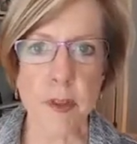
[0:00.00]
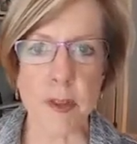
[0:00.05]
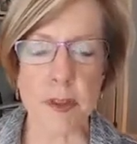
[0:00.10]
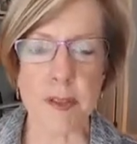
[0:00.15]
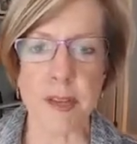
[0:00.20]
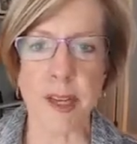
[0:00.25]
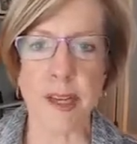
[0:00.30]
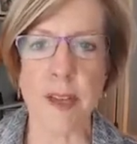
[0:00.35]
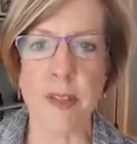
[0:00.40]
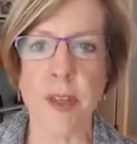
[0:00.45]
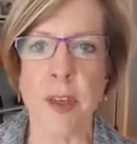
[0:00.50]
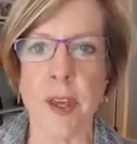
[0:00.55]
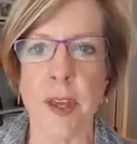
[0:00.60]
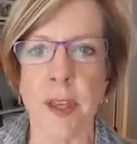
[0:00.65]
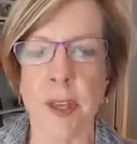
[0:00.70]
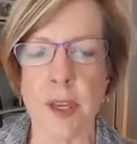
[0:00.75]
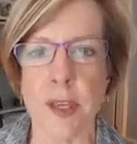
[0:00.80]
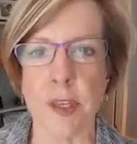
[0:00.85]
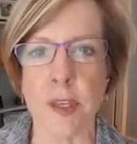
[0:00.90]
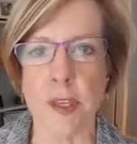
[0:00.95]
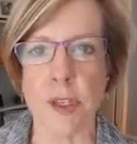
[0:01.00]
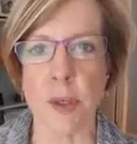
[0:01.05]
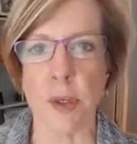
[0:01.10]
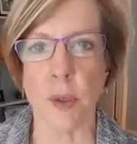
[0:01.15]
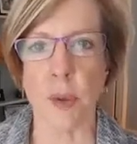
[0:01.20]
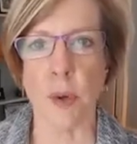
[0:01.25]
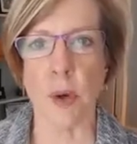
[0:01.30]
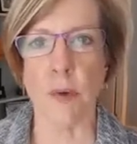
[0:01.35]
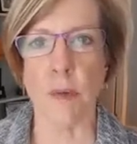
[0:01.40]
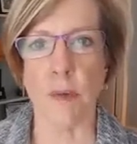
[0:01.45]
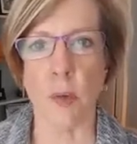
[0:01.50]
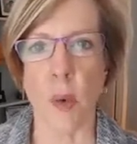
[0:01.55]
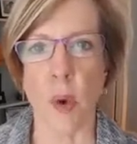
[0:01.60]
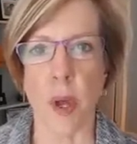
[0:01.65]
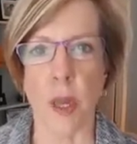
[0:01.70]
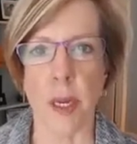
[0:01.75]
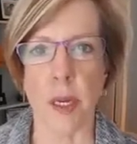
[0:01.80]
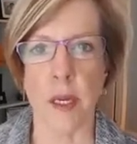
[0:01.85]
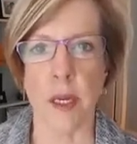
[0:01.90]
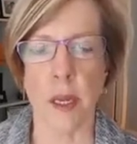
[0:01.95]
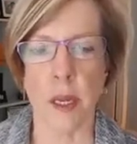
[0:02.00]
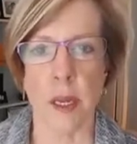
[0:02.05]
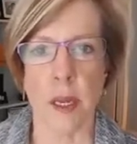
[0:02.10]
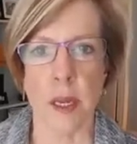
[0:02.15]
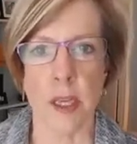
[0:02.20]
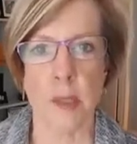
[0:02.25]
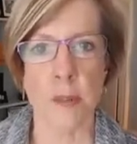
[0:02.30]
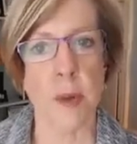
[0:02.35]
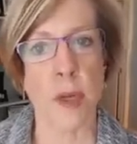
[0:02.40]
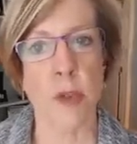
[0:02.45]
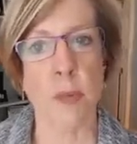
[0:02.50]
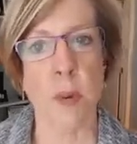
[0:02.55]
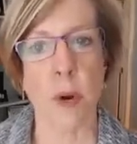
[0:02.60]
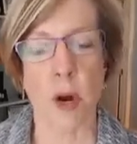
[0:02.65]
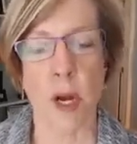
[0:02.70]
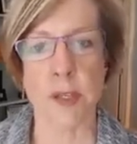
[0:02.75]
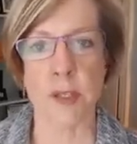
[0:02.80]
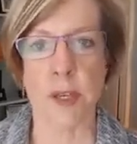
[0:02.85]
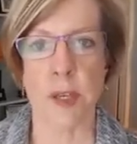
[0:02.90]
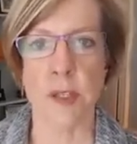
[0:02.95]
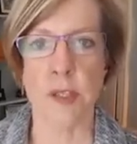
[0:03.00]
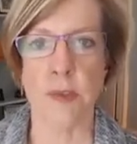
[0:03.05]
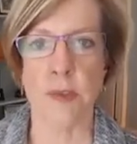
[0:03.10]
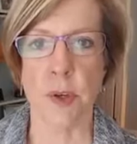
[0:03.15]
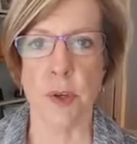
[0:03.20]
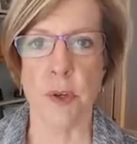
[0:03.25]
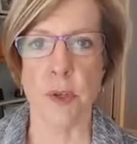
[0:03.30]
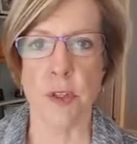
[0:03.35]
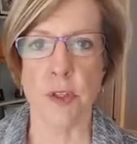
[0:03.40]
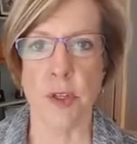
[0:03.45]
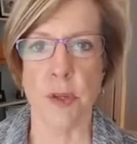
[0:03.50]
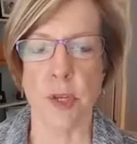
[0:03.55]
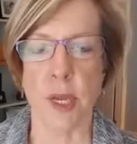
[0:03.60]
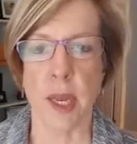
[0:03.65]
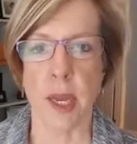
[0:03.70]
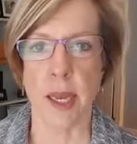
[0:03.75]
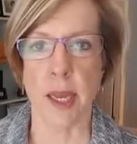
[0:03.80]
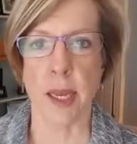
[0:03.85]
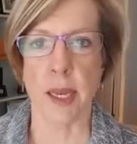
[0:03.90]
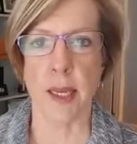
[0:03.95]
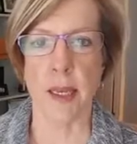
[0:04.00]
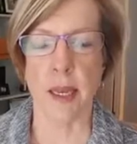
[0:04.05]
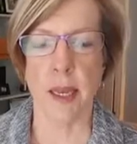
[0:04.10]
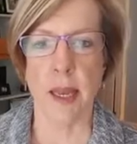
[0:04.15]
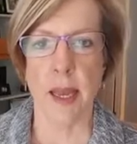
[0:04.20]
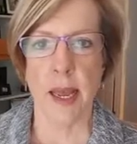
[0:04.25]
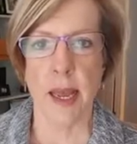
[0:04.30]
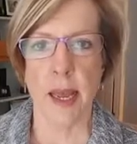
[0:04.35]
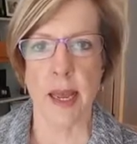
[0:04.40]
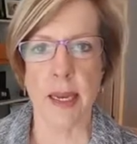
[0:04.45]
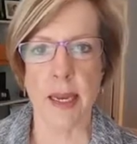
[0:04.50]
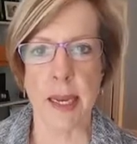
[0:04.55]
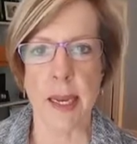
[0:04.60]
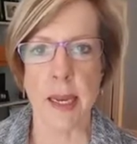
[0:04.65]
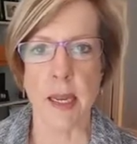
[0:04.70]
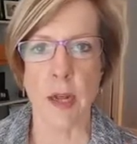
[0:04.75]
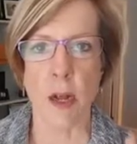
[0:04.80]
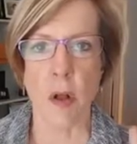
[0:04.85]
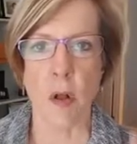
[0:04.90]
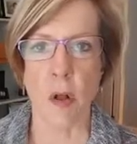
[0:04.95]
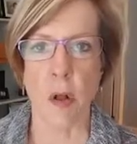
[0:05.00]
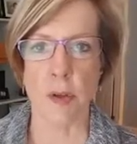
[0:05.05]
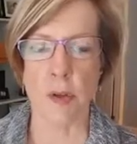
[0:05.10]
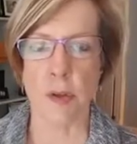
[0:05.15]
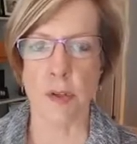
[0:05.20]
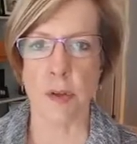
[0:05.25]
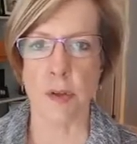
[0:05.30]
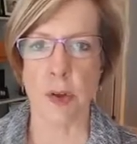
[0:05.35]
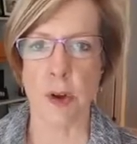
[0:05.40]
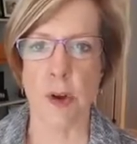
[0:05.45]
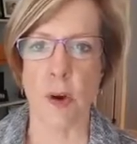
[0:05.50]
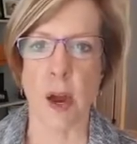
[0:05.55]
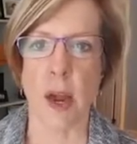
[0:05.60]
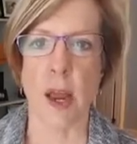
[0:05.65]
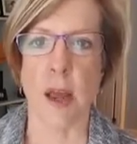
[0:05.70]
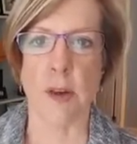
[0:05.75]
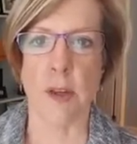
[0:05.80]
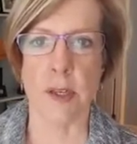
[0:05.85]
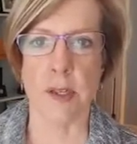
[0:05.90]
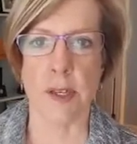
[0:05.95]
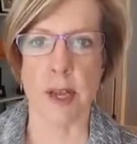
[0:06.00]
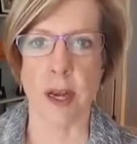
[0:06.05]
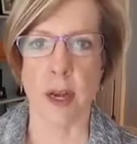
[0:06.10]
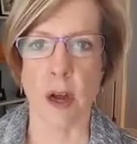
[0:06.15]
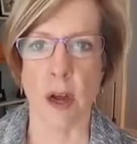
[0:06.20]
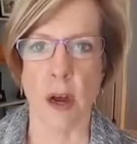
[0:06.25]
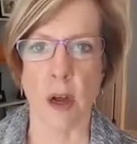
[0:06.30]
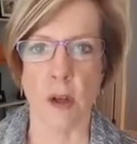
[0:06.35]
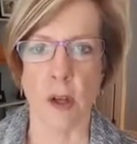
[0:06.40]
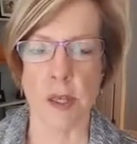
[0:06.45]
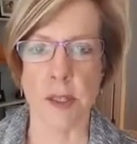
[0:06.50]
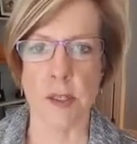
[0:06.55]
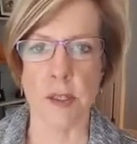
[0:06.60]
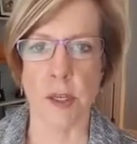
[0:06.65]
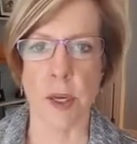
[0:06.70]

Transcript: Second thing is to avoid as much processed food as you can and eat close to the ground, as I call it.